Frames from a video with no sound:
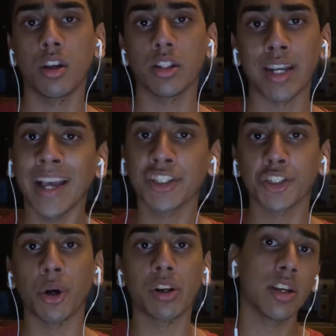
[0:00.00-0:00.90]
The next
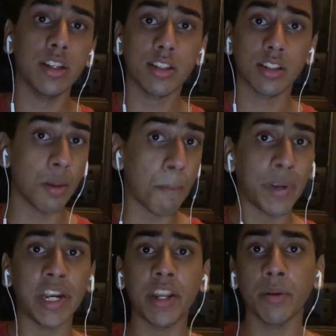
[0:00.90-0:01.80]
shot is the
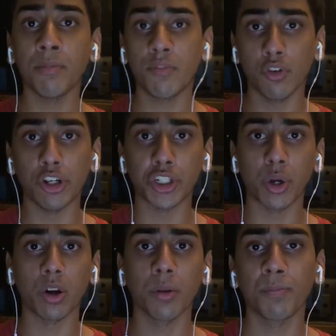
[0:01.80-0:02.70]
medium full
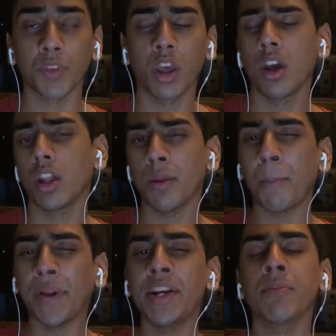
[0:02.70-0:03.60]
shot. The
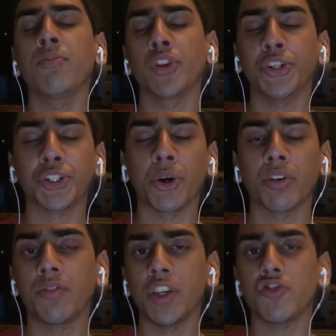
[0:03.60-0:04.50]
medium full shot
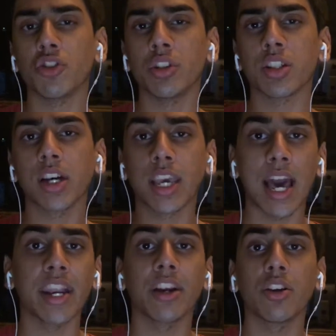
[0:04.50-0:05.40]
features a
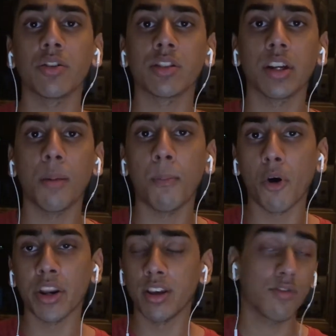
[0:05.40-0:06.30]
character's
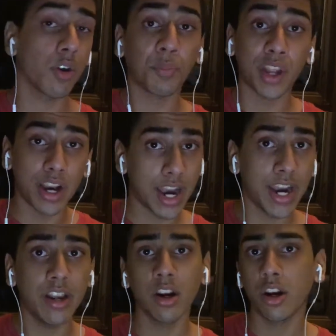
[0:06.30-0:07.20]
body from their
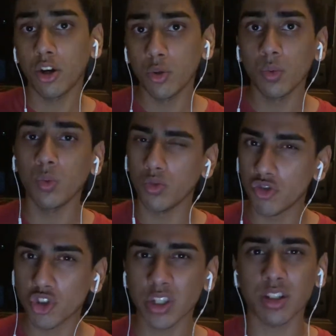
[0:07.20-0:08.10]
head to
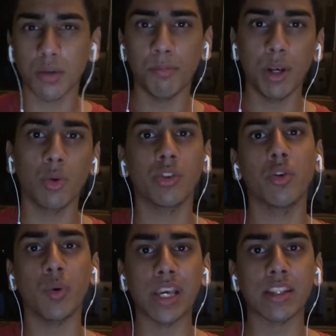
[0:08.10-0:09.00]
just below
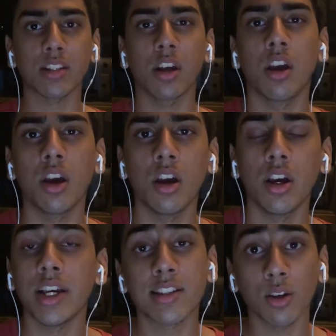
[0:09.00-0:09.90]
their waist.
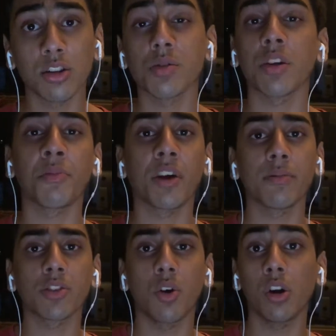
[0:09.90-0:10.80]
It's also
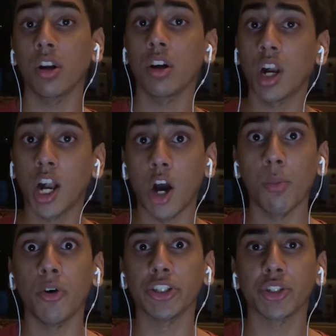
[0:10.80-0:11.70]
sometimes called a
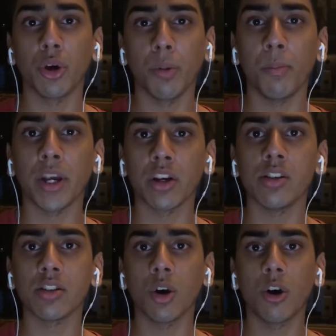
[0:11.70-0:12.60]
cowboy shot
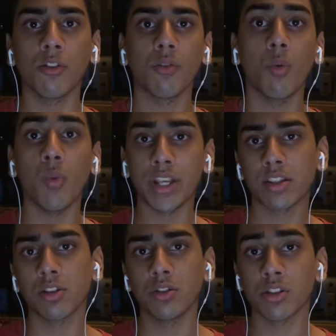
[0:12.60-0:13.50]
because of
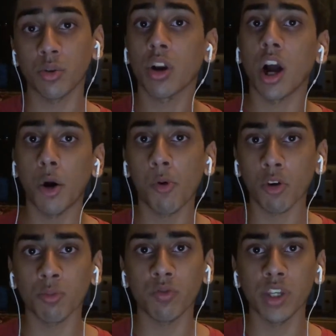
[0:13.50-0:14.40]
westerns or cowboy
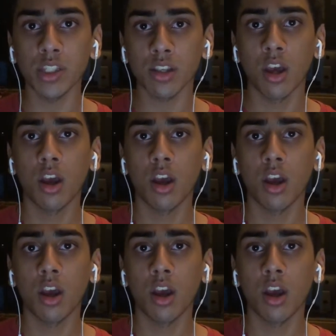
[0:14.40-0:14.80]
movies